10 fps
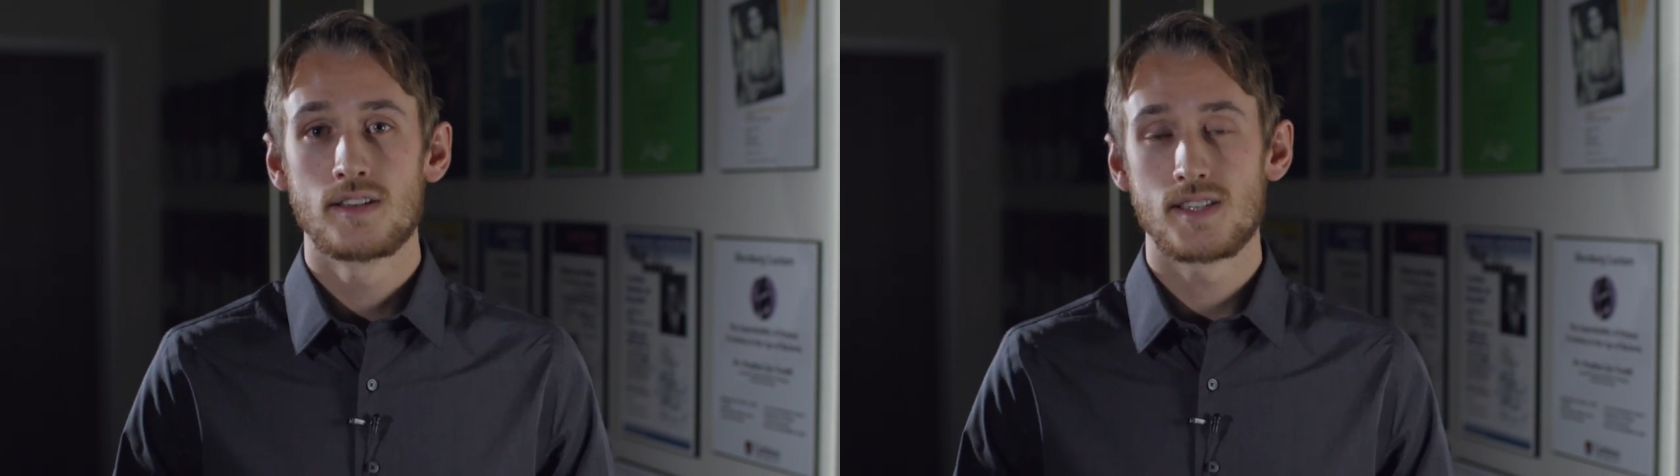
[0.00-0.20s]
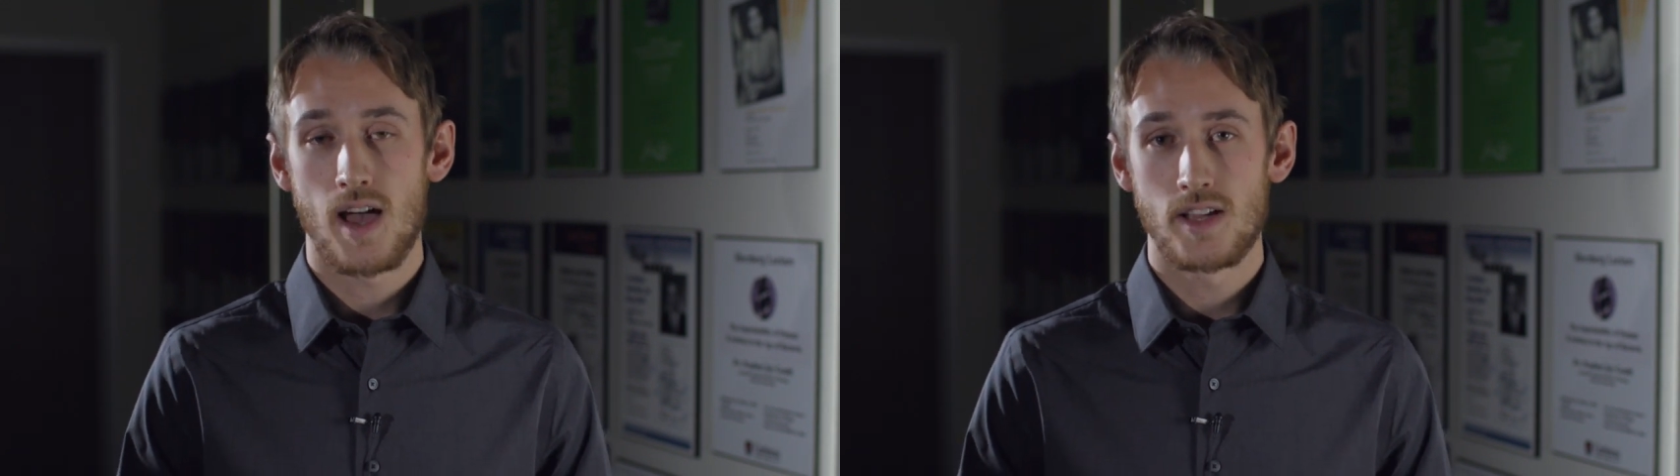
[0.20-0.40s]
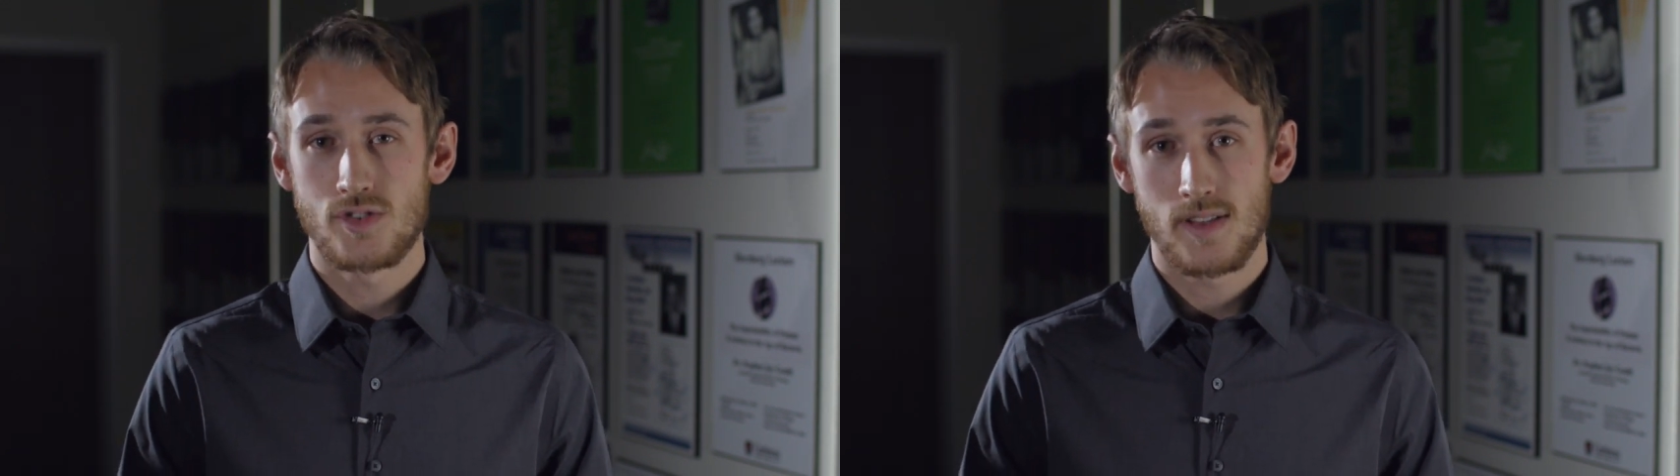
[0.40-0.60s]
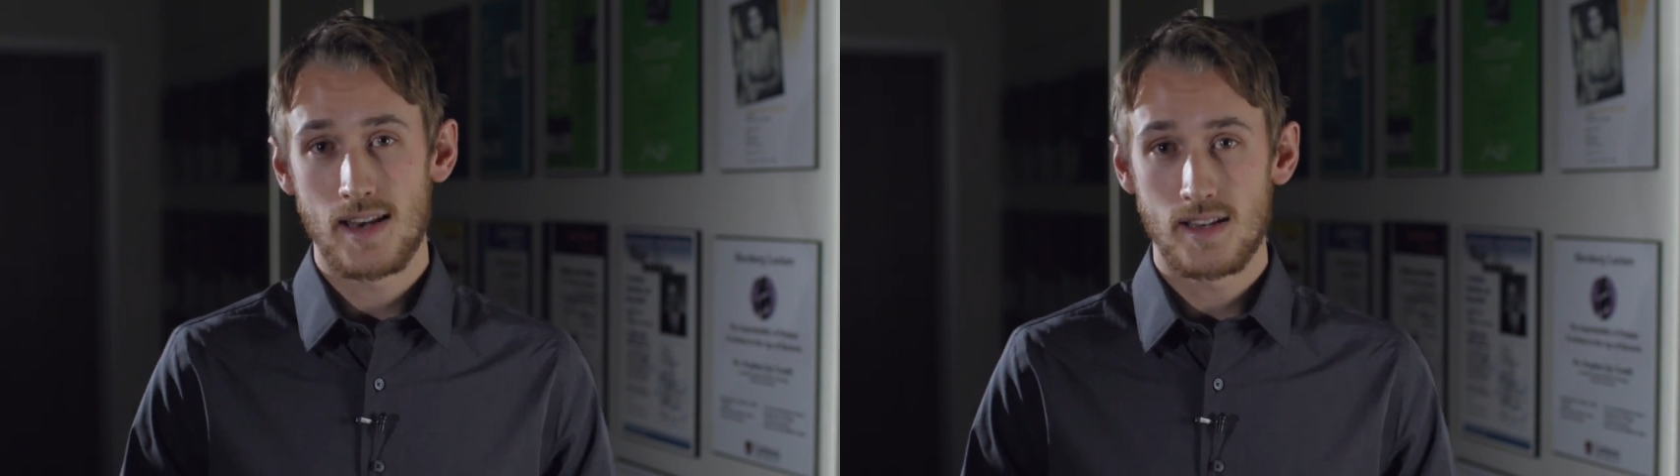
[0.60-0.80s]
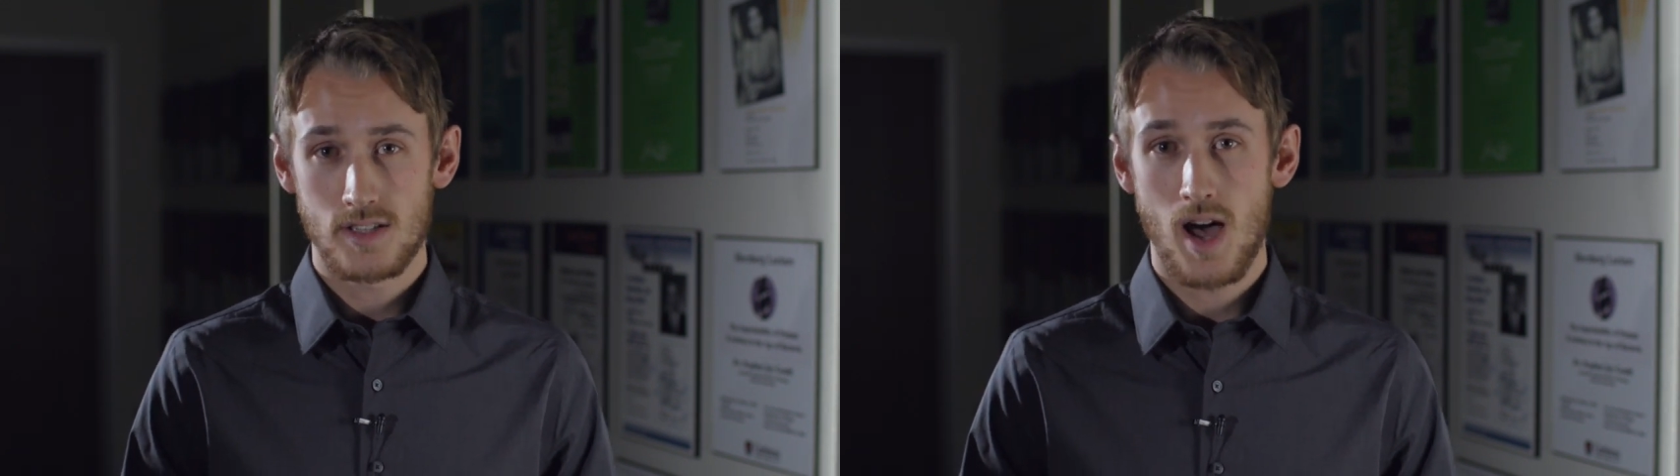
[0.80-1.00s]

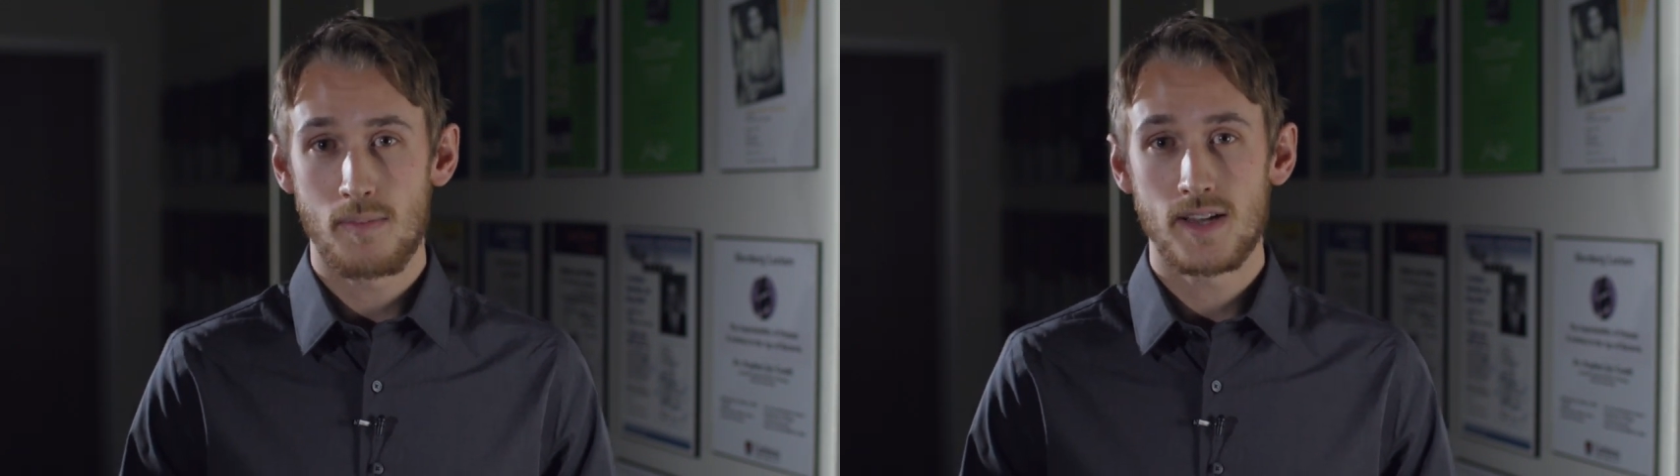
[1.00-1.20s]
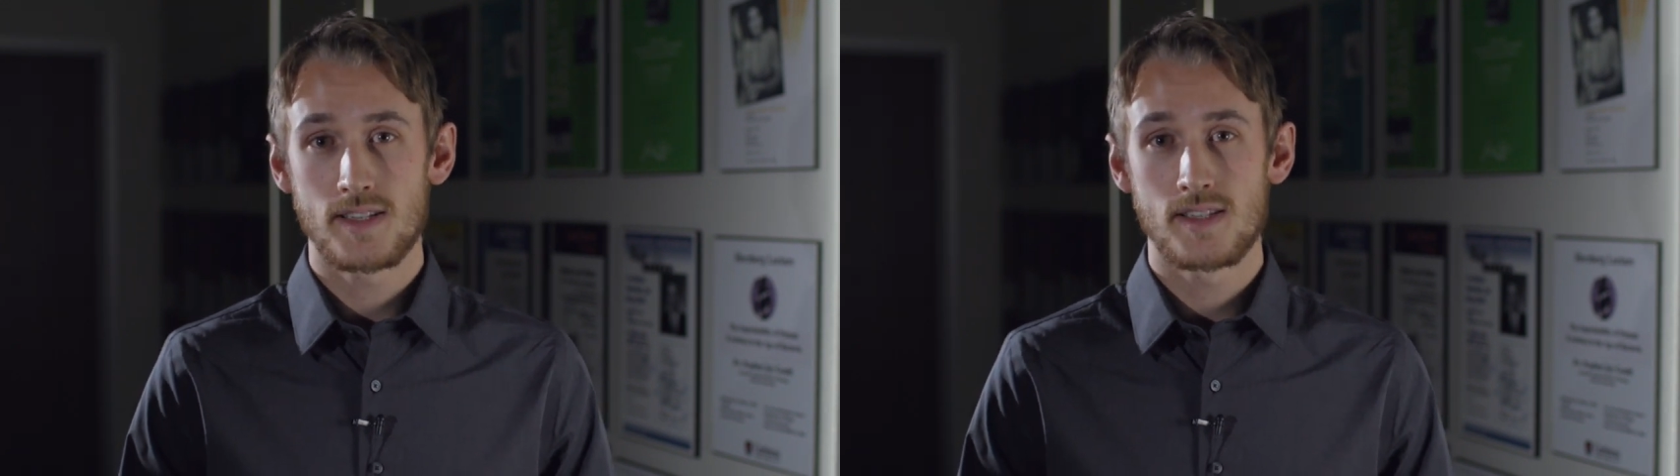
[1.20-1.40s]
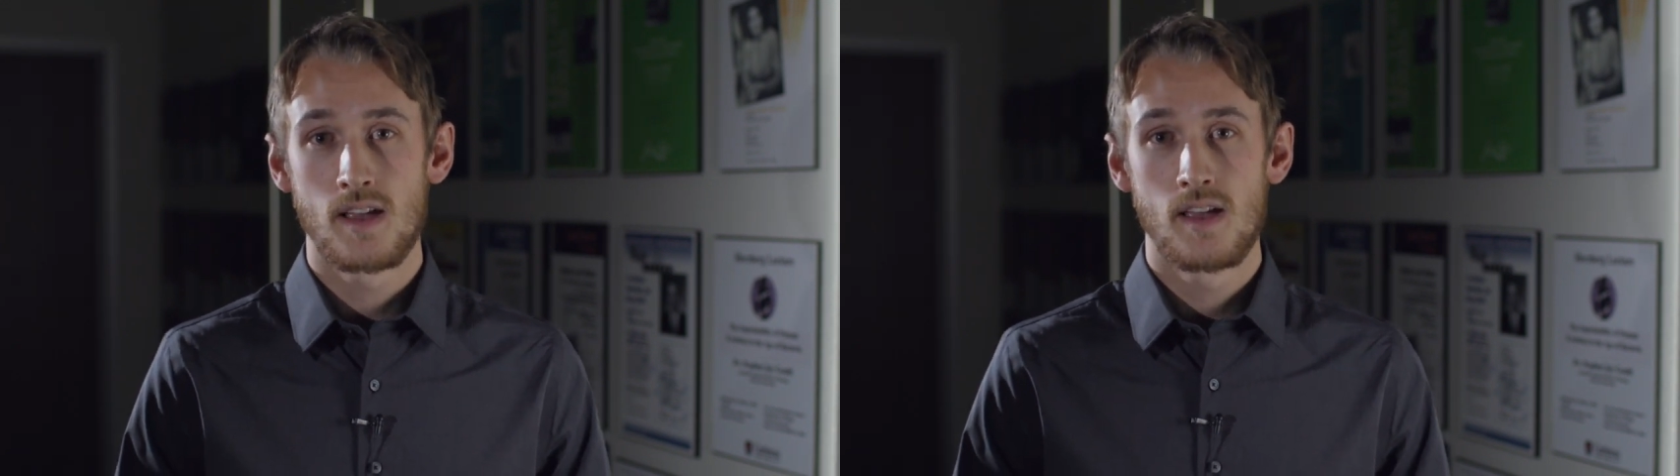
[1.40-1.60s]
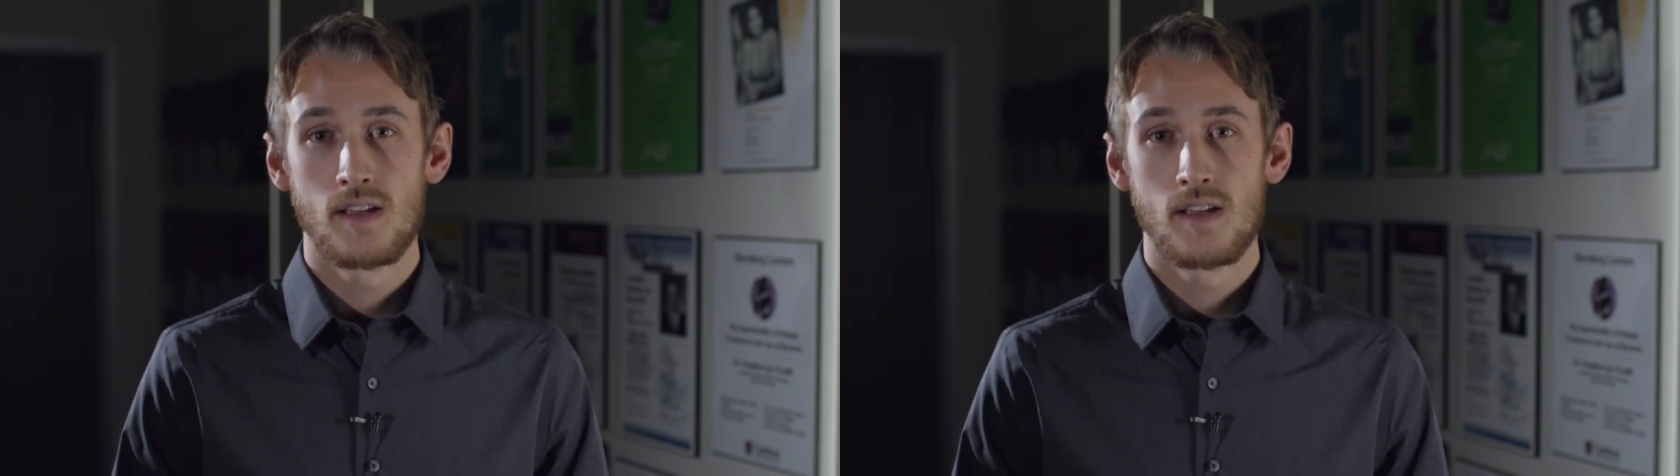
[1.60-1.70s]
science-related topics.